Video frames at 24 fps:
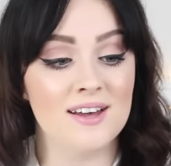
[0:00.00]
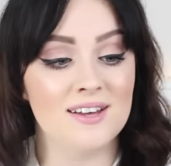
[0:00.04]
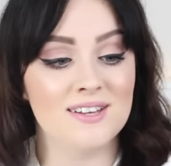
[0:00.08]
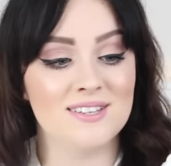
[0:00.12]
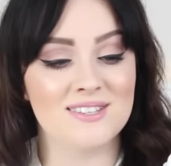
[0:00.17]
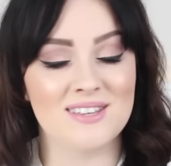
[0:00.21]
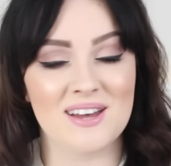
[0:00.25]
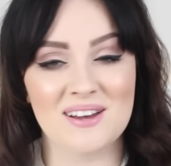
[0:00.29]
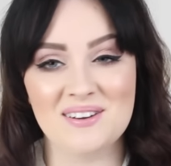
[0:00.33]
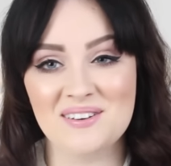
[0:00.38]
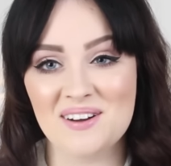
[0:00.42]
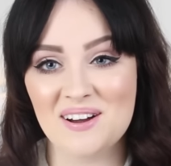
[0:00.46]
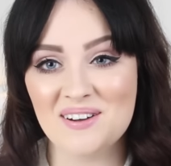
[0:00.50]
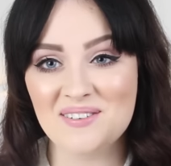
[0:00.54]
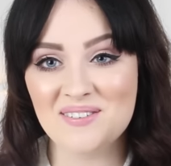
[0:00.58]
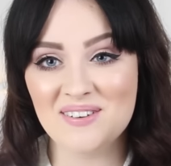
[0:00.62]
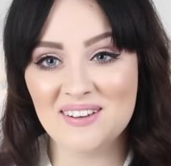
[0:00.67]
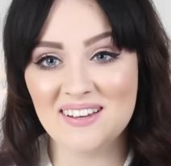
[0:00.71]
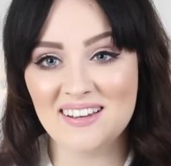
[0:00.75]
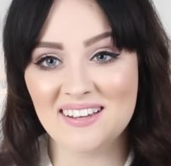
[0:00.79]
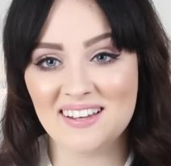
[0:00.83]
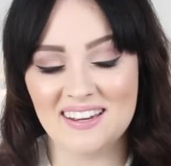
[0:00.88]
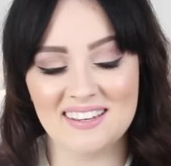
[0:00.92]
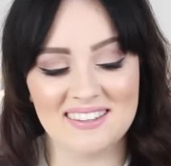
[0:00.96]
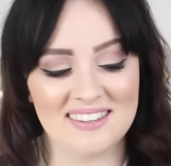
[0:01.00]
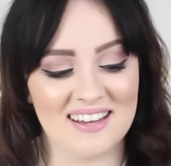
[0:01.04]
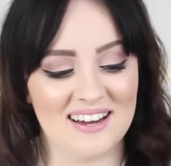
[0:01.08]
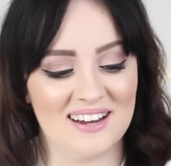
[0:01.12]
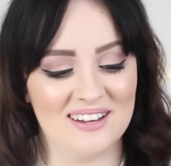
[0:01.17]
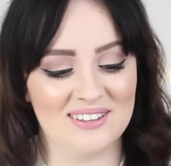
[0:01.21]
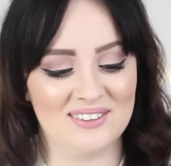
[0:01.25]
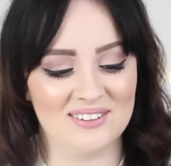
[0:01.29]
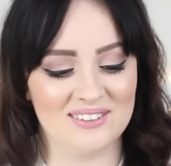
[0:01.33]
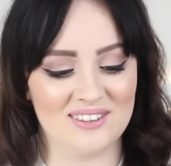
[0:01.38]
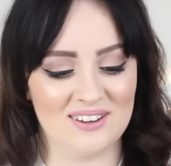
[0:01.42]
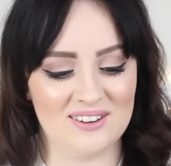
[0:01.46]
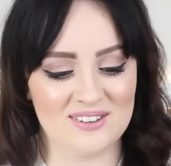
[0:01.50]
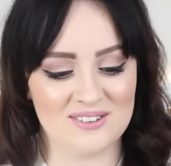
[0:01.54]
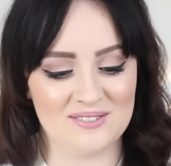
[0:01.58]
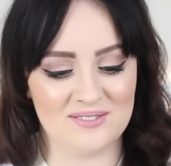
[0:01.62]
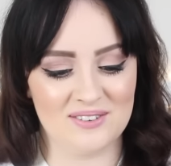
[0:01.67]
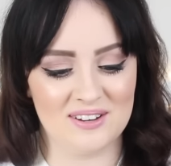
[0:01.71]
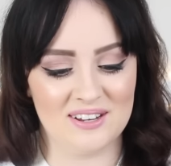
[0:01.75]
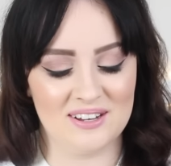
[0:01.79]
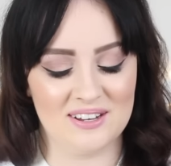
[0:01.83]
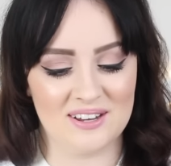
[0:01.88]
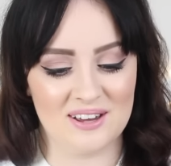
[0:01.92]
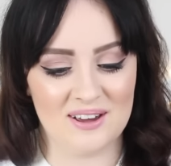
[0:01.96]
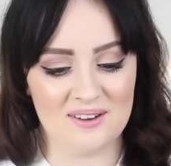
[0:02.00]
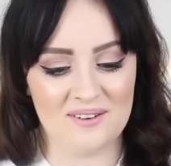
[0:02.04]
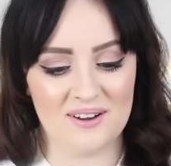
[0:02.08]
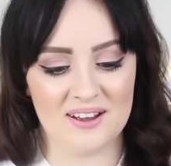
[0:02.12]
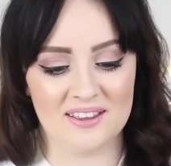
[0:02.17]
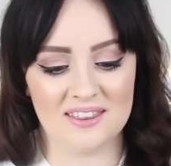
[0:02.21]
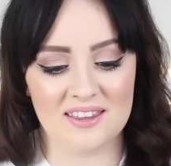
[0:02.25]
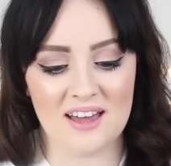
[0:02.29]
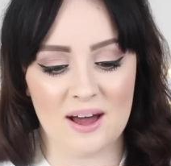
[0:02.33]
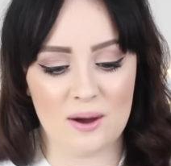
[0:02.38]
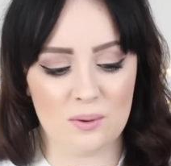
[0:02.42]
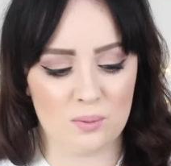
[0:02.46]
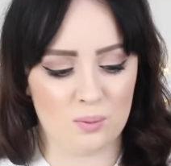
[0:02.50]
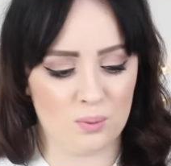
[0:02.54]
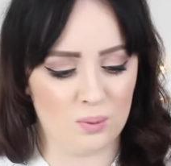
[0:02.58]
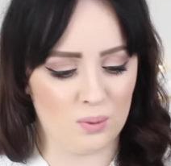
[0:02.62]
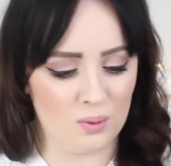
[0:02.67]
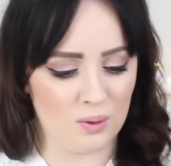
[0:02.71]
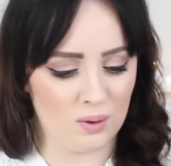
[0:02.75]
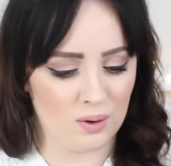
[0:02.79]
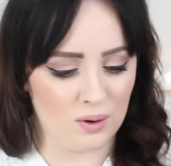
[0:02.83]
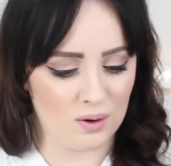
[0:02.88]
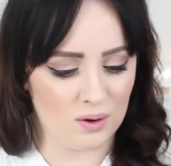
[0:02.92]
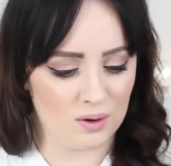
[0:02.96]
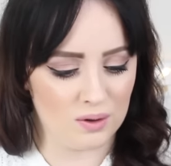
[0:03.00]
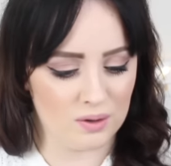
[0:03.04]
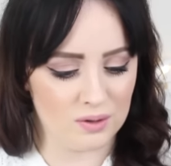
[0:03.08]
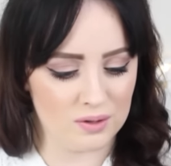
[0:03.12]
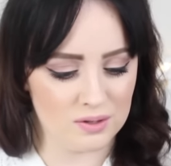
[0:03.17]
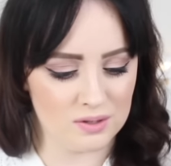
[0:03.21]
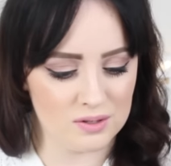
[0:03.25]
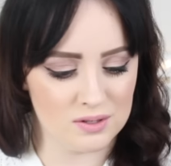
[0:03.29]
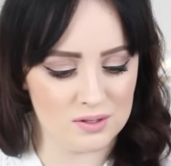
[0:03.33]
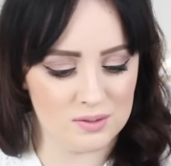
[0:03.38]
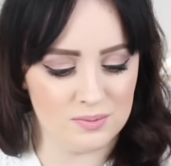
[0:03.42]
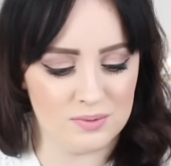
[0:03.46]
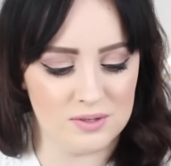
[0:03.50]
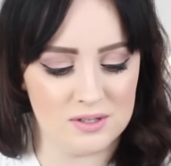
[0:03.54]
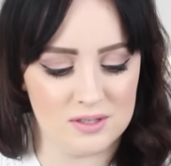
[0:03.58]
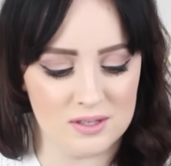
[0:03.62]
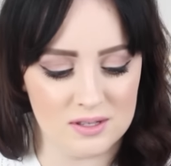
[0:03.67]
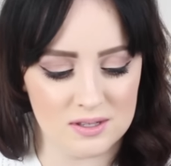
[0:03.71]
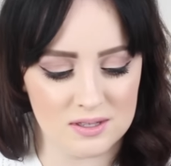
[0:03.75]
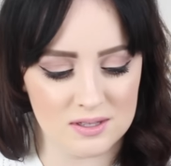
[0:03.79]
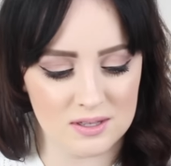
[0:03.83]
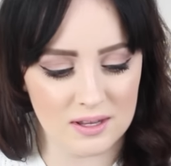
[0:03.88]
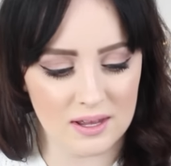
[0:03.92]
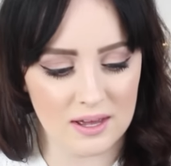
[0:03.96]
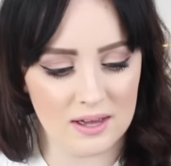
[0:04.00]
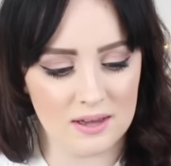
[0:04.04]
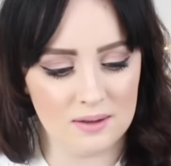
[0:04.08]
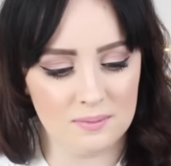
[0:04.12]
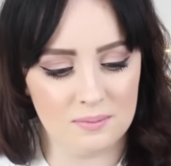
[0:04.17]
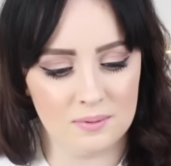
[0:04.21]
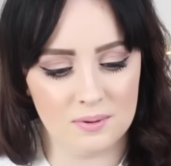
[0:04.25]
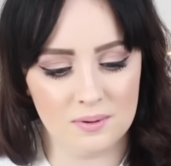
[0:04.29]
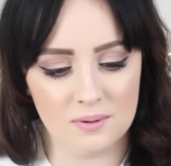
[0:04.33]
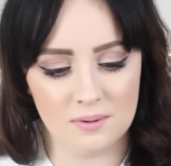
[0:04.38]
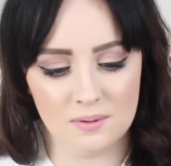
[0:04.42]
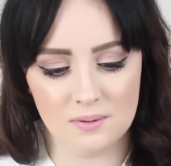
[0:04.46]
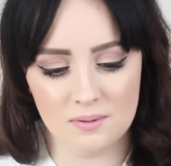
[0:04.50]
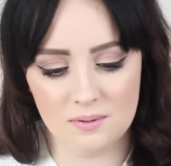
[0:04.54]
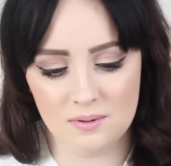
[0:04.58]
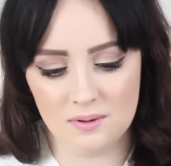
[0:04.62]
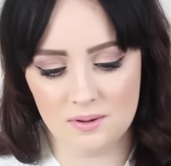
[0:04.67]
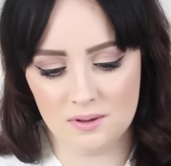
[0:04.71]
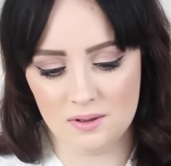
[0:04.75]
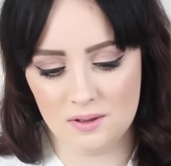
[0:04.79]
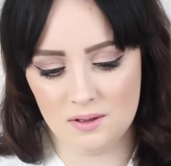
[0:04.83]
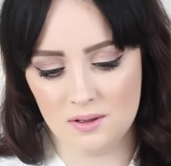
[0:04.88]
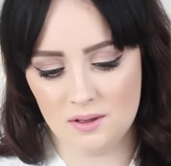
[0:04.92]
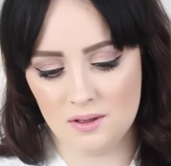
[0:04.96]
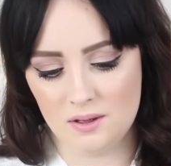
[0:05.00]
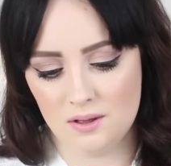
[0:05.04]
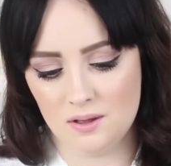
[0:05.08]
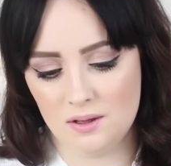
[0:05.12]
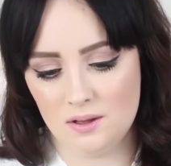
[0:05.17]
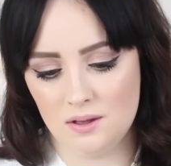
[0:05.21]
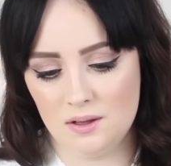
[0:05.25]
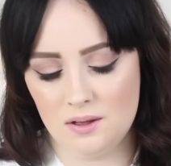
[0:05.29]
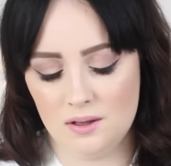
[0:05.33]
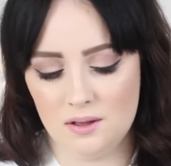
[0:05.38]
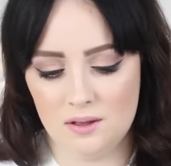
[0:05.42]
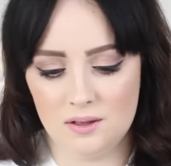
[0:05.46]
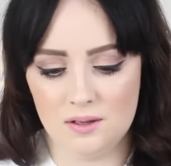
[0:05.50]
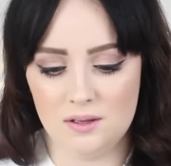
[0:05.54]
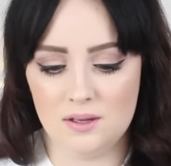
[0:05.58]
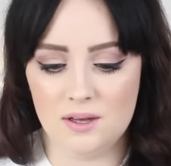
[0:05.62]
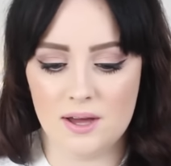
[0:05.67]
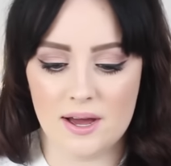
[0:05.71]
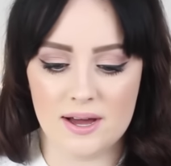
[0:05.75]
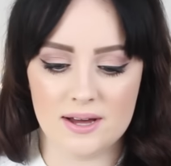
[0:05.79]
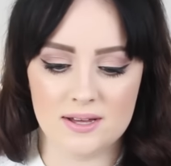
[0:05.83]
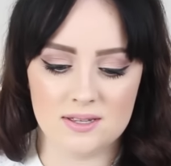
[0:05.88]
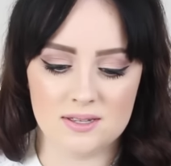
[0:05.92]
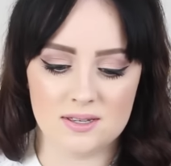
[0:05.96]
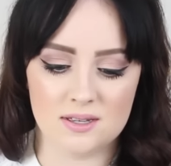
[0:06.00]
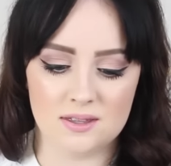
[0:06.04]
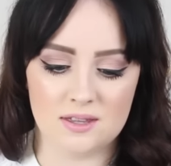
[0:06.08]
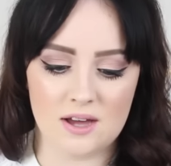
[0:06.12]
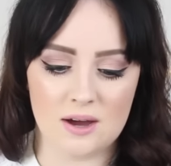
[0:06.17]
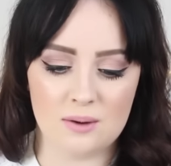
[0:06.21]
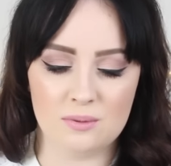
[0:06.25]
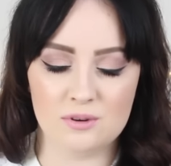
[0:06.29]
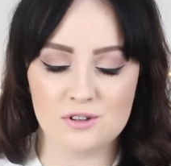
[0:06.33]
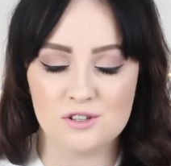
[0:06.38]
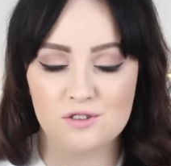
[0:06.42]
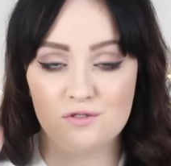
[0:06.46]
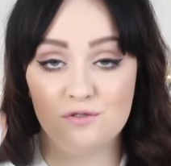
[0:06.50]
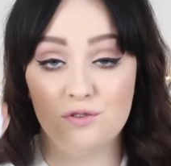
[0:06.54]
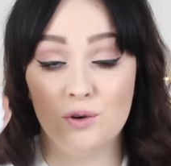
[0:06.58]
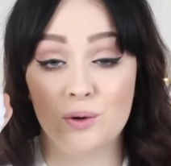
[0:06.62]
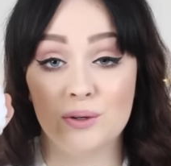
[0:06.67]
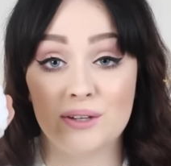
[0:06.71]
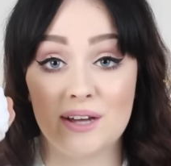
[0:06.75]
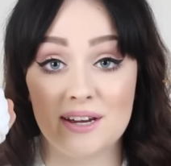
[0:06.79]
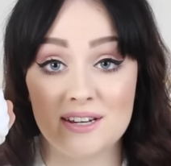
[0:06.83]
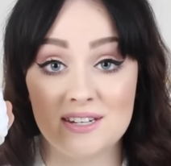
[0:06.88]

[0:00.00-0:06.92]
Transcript: So I really like that. I thought that was really cute, and that was was this the label? Yes, that was four pounds